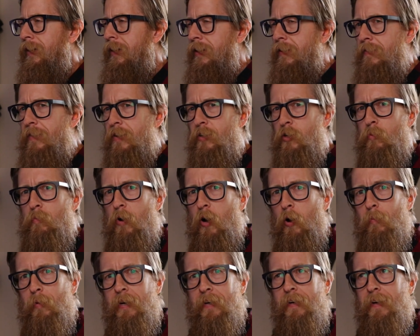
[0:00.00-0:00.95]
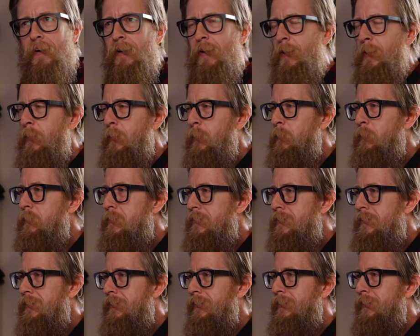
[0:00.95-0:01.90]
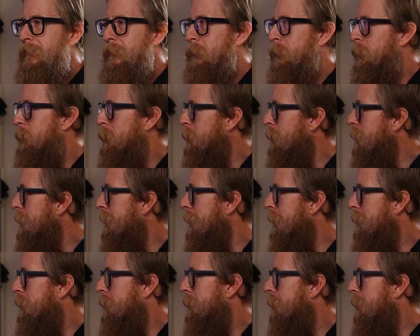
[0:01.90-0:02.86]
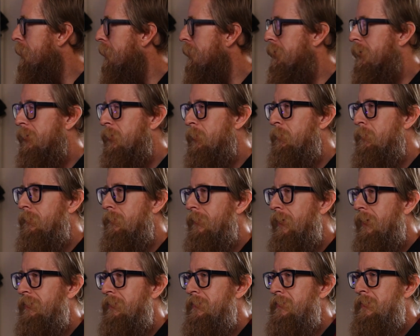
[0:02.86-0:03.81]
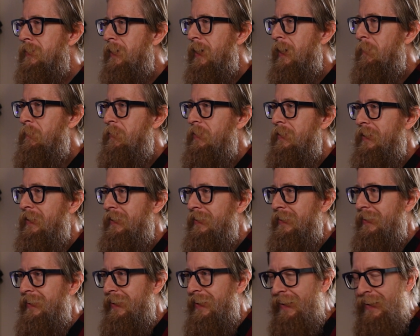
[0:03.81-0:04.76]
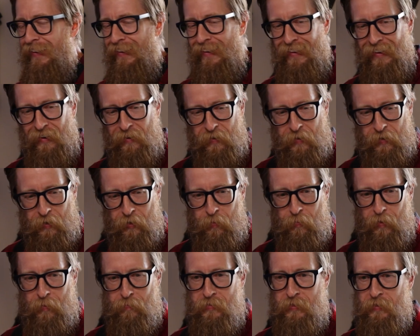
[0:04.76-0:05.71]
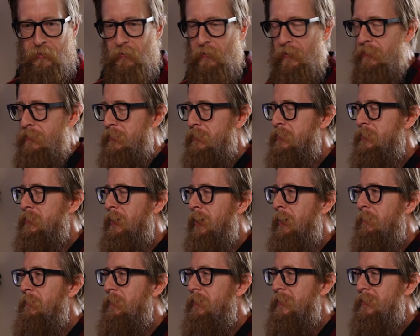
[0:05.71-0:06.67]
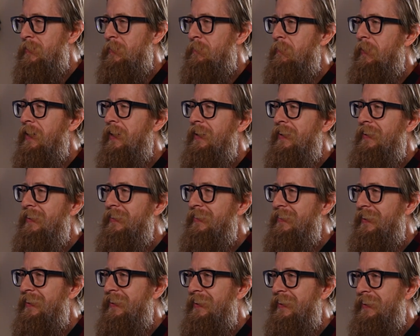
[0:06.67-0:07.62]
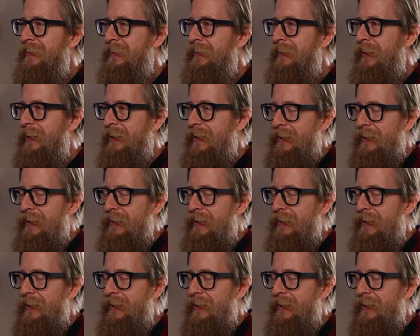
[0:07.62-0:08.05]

And then your moment comes and you're like, how come nothing's happening? How come I'm still at this job that doesn't pay anything?